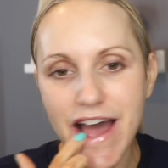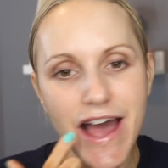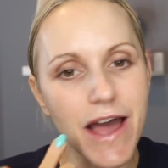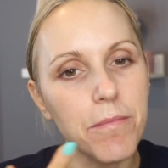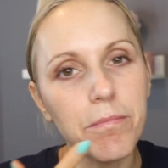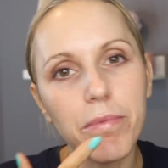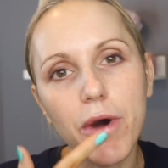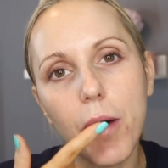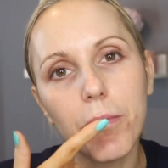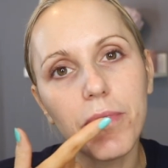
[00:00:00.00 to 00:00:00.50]

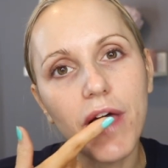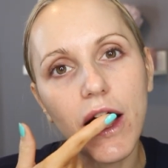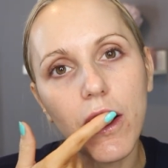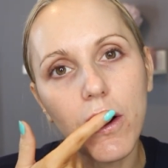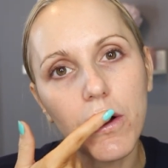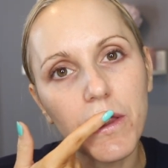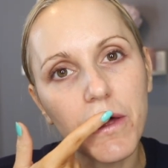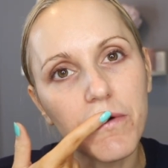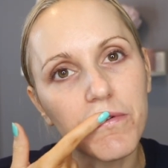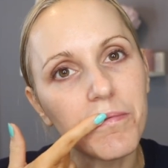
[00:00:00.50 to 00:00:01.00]
and pop that
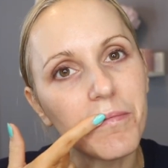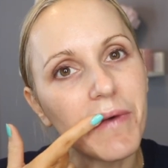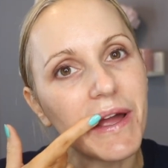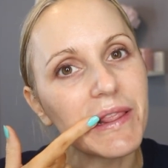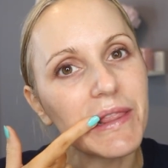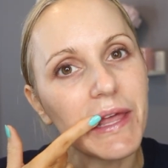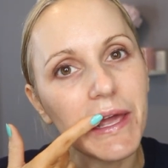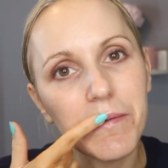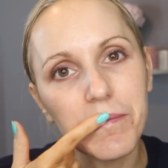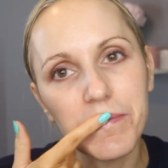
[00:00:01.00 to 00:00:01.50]
all over my
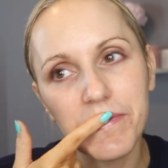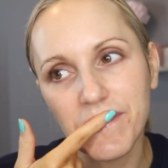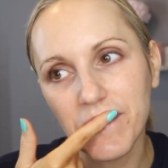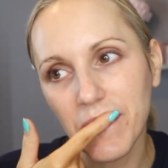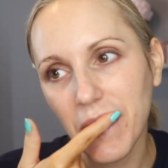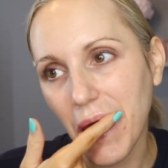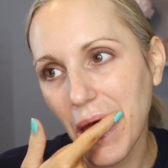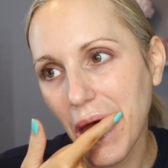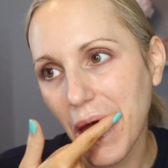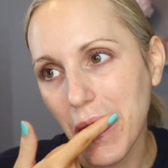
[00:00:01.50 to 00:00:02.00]
lips.
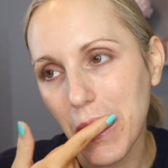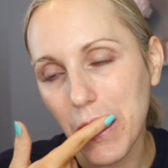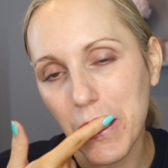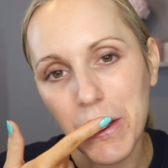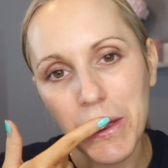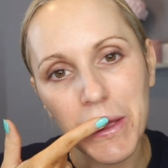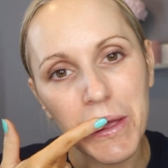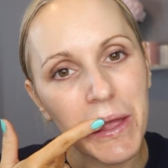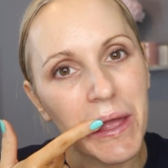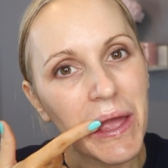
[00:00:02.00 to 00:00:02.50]

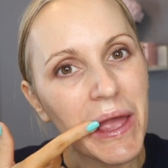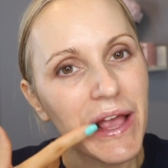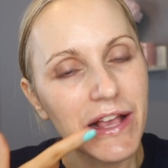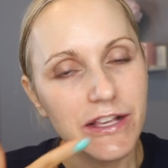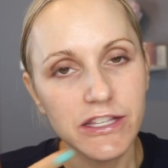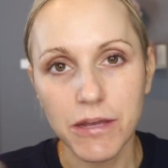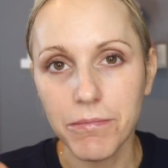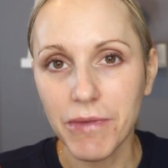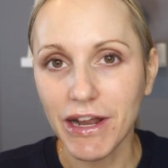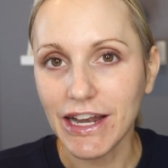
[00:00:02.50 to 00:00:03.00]

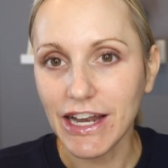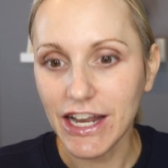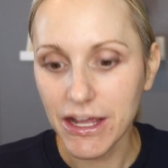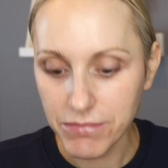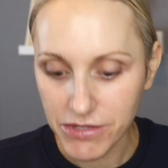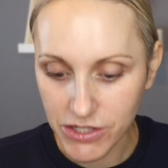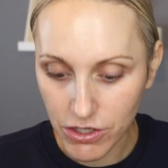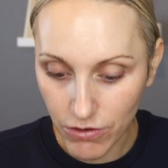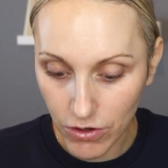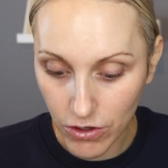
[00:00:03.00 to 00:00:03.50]
So my
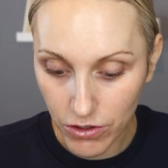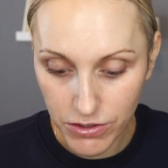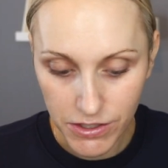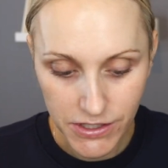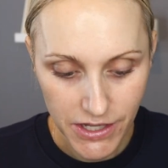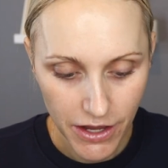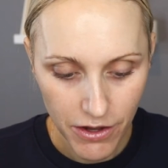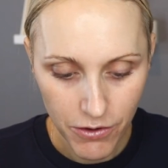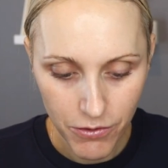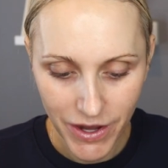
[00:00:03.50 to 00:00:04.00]
lips are
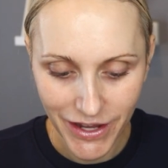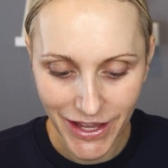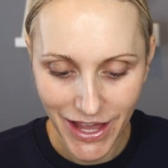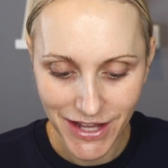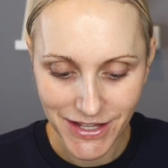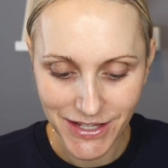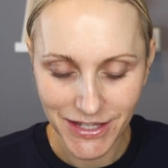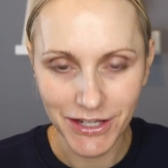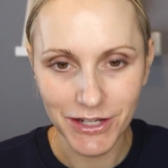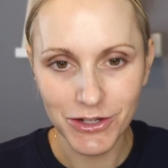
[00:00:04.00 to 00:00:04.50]
also
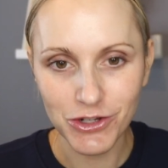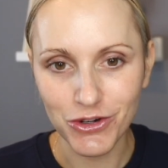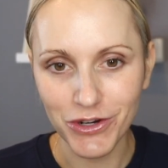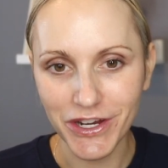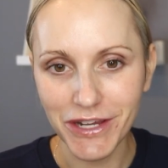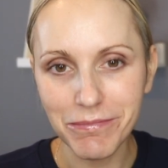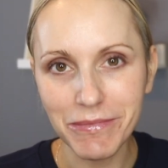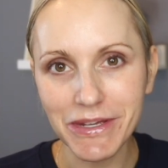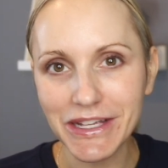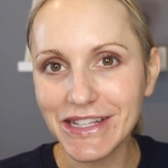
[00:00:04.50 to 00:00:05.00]
getting a
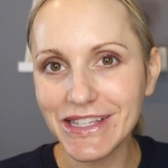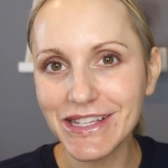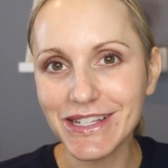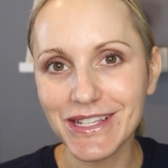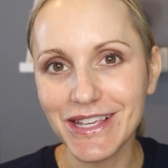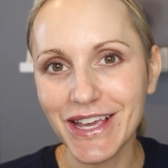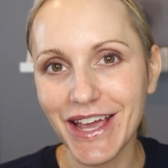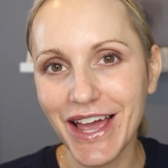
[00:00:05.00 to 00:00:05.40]
treatment